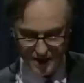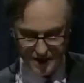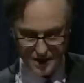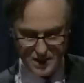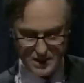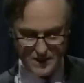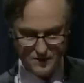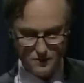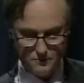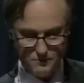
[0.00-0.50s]

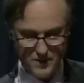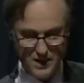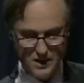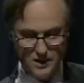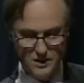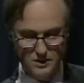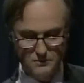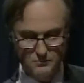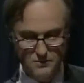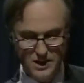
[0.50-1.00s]
maze of 1
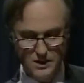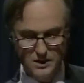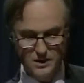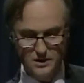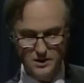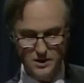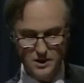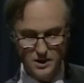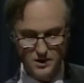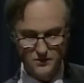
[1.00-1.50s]

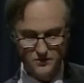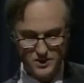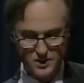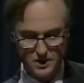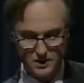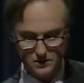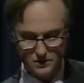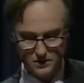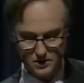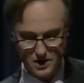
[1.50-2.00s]
million nerve
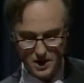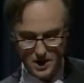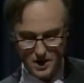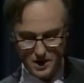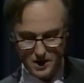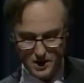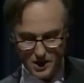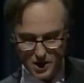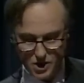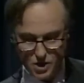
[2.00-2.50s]
cells,
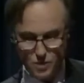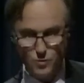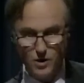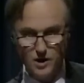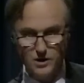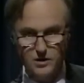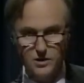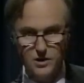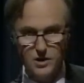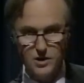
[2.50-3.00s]
each
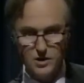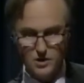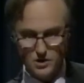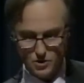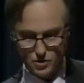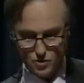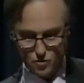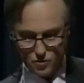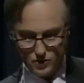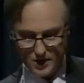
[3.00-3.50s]
one
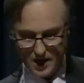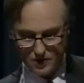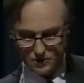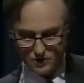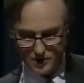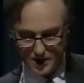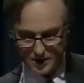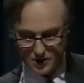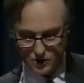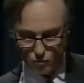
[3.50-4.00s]
drawn
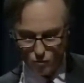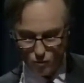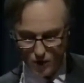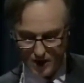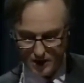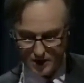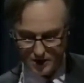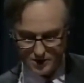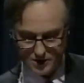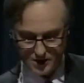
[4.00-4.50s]
out like a
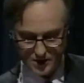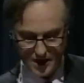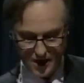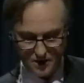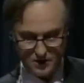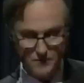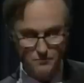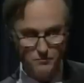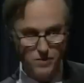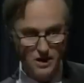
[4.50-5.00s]
wire to
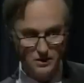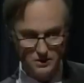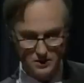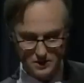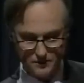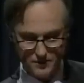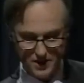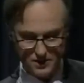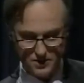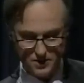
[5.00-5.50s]
carry
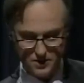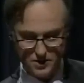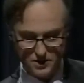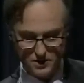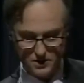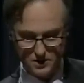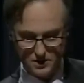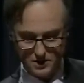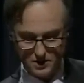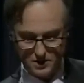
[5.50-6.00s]
pulsed
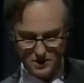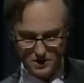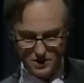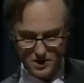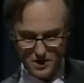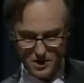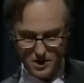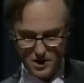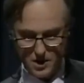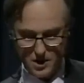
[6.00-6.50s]
messages.
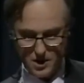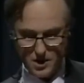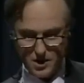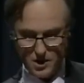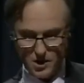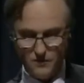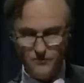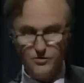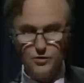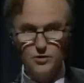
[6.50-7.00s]

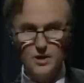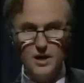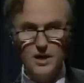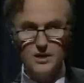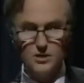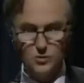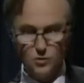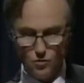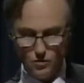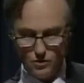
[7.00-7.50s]
If you
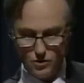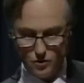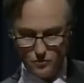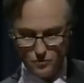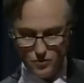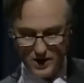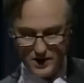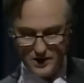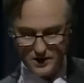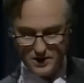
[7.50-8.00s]
laid all your
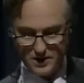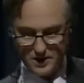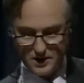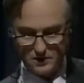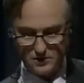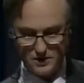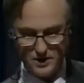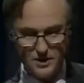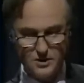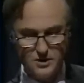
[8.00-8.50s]
brain
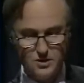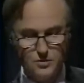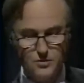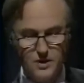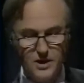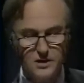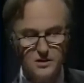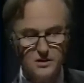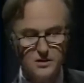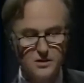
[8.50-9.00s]
cells end to
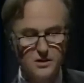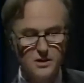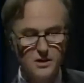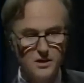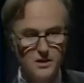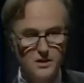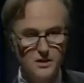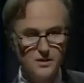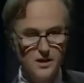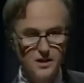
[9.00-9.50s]
end,
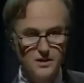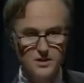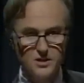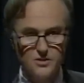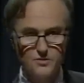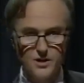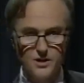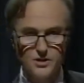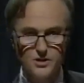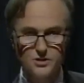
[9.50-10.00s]
they'd
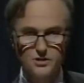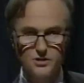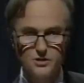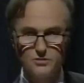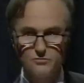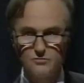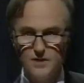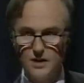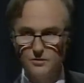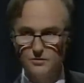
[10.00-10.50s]
stretch
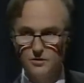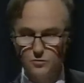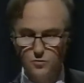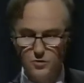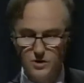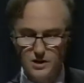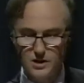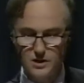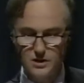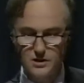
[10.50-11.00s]
round the
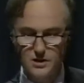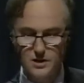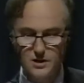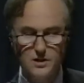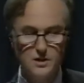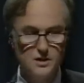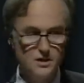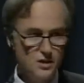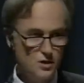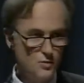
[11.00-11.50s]
world
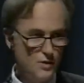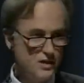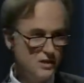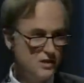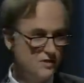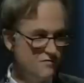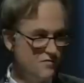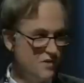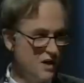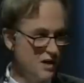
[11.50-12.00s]

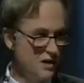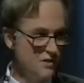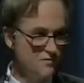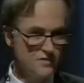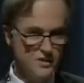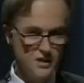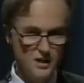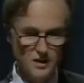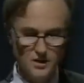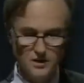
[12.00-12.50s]

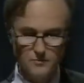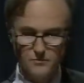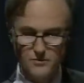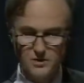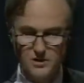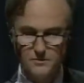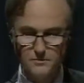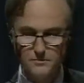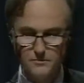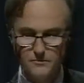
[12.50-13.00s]
25
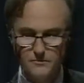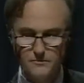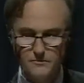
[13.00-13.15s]
times.